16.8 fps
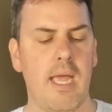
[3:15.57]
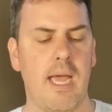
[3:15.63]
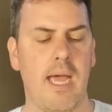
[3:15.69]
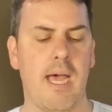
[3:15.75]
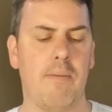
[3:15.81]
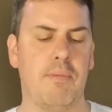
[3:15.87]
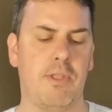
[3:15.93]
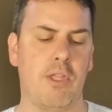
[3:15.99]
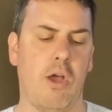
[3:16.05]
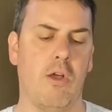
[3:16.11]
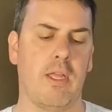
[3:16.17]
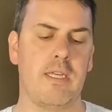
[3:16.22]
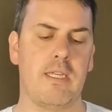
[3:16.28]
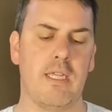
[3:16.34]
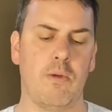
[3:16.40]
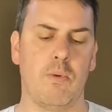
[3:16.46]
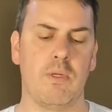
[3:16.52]
But the whole
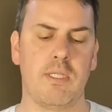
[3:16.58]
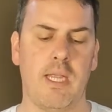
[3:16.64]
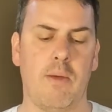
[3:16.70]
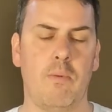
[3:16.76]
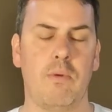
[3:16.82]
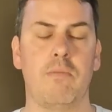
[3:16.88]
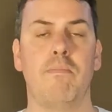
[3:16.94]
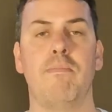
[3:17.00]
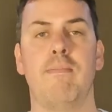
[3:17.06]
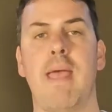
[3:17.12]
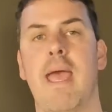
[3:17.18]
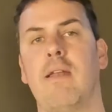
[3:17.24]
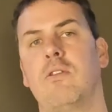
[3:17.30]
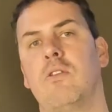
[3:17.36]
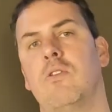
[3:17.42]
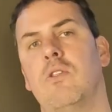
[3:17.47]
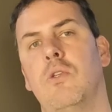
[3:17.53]
idea was that would
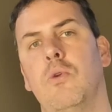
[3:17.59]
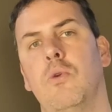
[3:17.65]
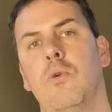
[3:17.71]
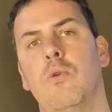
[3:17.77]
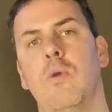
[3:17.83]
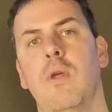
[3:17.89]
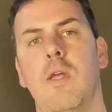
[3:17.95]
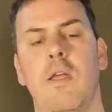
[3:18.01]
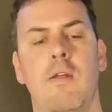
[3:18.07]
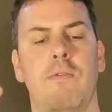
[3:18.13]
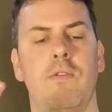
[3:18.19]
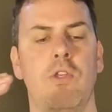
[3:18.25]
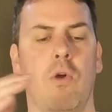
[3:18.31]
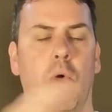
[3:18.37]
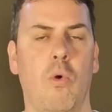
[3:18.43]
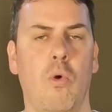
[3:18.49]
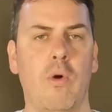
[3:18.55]
mount to
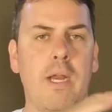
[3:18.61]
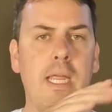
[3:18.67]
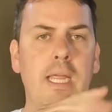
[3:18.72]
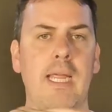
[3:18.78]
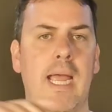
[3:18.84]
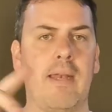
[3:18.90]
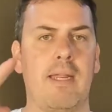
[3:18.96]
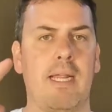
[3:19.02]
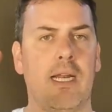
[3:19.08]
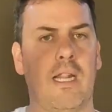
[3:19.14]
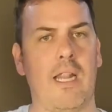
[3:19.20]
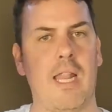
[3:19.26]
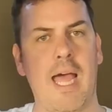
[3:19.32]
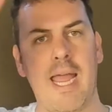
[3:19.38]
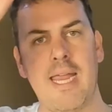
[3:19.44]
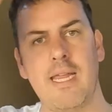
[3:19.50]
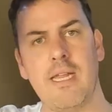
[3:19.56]
your awning and then
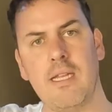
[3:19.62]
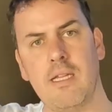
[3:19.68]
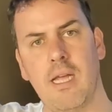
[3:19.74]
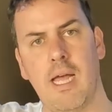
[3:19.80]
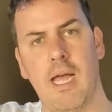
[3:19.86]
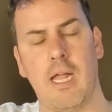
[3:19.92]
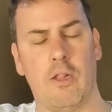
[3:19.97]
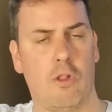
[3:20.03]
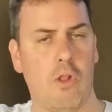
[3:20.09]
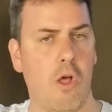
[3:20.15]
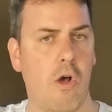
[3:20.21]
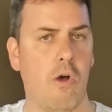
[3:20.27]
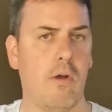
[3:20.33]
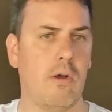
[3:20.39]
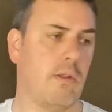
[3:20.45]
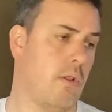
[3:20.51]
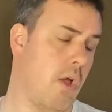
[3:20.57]
lay a
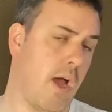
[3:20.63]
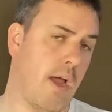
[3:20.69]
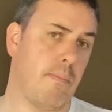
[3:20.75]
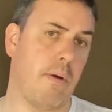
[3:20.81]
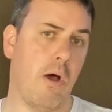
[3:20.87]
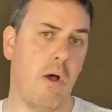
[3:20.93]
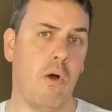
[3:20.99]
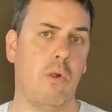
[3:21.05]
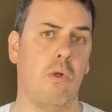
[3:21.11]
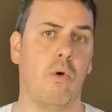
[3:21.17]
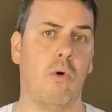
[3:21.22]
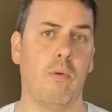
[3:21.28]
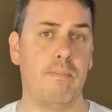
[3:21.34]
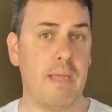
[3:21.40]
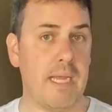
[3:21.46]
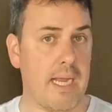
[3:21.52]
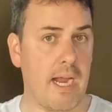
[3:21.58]
long light pole
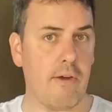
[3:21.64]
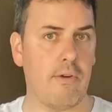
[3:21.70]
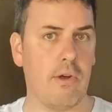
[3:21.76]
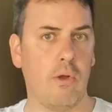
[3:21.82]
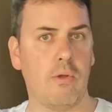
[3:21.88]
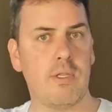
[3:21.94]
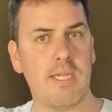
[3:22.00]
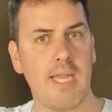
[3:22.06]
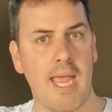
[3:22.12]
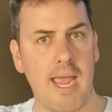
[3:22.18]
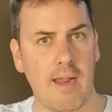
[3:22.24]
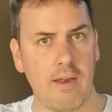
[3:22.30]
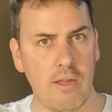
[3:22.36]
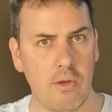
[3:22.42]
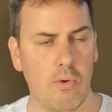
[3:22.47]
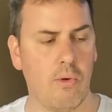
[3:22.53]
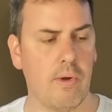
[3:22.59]
or big aerial
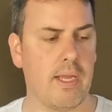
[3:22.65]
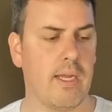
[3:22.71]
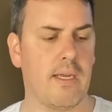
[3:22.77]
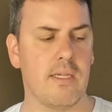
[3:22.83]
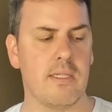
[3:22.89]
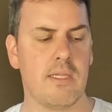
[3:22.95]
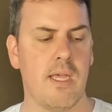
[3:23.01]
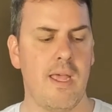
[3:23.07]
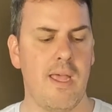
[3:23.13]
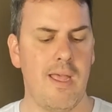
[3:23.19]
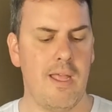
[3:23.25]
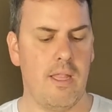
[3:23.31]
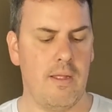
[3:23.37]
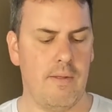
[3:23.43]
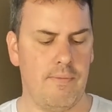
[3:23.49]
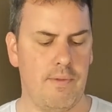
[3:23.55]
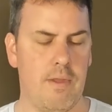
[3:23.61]
down the awning. Because
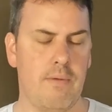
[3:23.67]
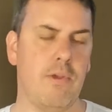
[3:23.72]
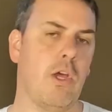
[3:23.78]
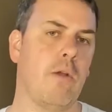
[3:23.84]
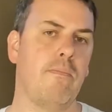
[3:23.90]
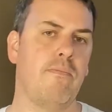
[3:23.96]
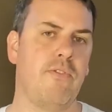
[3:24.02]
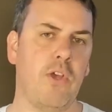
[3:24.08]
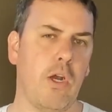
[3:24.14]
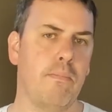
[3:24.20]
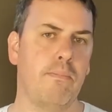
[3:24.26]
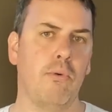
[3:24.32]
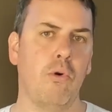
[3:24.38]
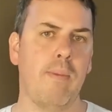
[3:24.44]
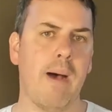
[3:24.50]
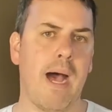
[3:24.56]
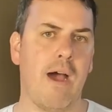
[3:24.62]
if you've got a
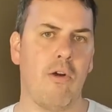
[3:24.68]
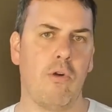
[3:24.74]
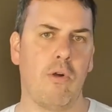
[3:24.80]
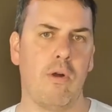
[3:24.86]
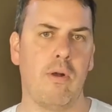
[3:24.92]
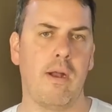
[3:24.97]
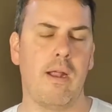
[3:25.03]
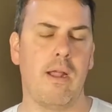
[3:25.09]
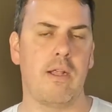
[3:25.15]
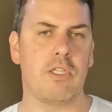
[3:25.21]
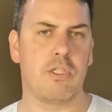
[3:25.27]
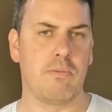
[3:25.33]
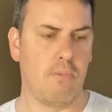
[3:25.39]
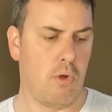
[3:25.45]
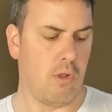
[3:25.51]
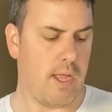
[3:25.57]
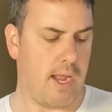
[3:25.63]
bull bar or a
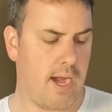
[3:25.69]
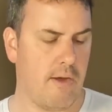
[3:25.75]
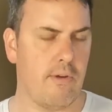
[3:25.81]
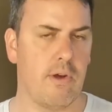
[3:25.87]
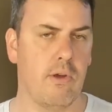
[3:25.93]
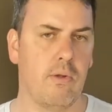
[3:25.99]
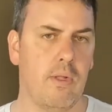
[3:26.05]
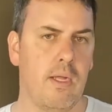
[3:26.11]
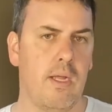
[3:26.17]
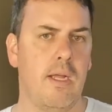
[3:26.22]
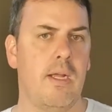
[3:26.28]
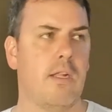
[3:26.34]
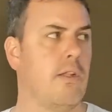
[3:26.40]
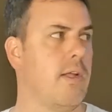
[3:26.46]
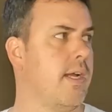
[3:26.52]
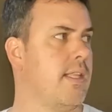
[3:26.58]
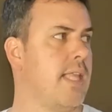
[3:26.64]
smaller aerial
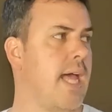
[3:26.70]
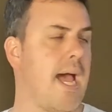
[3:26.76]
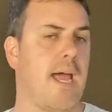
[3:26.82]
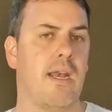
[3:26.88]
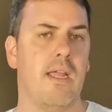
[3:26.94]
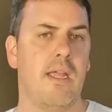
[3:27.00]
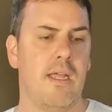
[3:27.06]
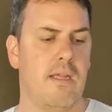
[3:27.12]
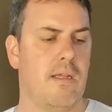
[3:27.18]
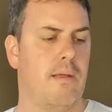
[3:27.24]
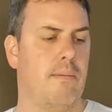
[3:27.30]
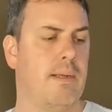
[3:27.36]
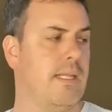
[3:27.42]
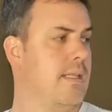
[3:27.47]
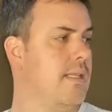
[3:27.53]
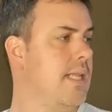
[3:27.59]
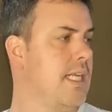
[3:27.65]
like that, I
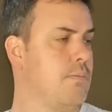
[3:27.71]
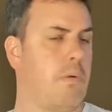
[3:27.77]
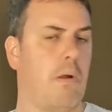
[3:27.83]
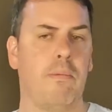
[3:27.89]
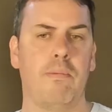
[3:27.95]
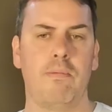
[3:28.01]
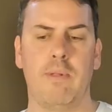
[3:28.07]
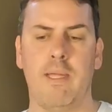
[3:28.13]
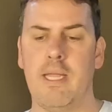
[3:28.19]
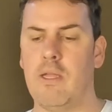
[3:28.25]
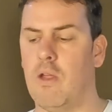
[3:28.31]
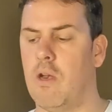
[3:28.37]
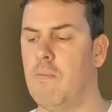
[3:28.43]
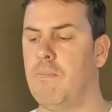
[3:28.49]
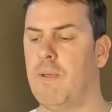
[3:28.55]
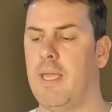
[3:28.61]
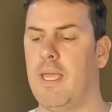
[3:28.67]
mean, that's probably
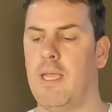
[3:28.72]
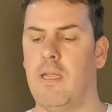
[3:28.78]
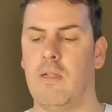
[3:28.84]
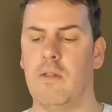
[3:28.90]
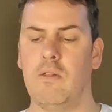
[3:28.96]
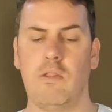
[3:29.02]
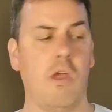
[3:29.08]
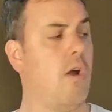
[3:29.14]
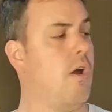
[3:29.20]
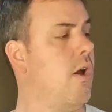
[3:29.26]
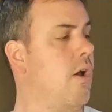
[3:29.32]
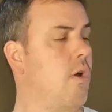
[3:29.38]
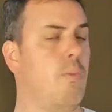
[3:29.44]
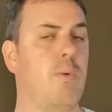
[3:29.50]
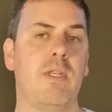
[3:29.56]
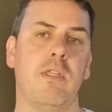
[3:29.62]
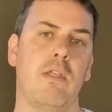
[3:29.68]
going to be the
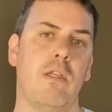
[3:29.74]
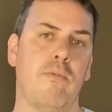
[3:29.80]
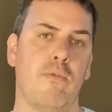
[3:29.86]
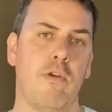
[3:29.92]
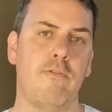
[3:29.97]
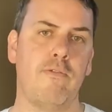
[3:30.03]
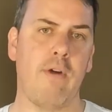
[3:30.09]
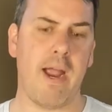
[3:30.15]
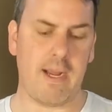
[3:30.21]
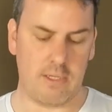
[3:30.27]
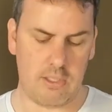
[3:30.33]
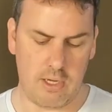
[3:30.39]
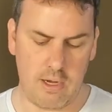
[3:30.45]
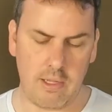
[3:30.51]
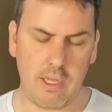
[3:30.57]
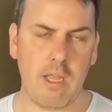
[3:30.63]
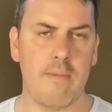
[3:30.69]
whole width of your roof rack. So
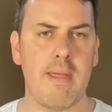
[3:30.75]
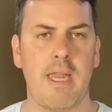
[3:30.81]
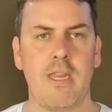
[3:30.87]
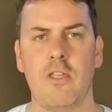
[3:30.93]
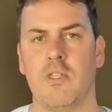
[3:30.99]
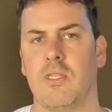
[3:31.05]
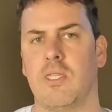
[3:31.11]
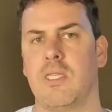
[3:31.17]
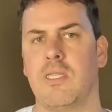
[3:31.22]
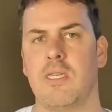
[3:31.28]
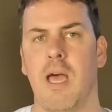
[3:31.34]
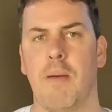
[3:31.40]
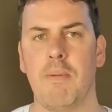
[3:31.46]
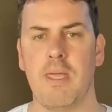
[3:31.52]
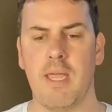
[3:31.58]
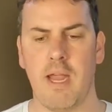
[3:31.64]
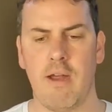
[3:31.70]
you're only going to be able to use a
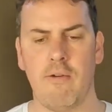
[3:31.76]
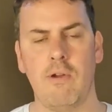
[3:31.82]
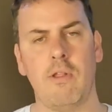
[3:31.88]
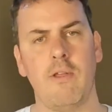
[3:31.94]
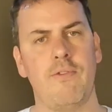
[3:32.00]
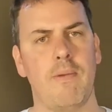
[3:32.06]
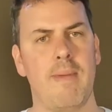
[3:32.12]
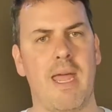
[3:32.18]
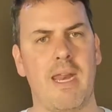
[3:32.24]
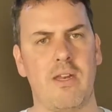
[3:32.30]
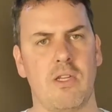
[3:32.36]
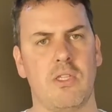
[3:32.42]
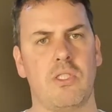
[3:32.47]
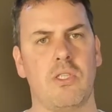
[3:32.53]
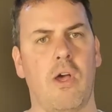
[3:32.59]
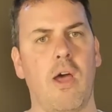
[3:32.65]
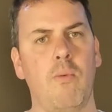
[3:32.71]
stubby aerial if you mounted it
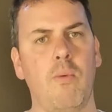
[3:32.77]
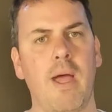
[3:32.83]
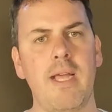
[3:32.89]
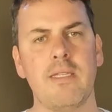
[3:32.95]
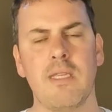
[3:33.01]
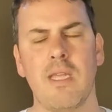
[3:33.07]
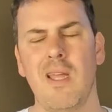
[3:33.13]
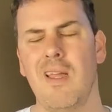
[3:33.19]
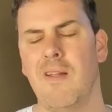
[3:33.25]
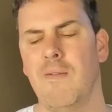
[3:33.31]
sideways.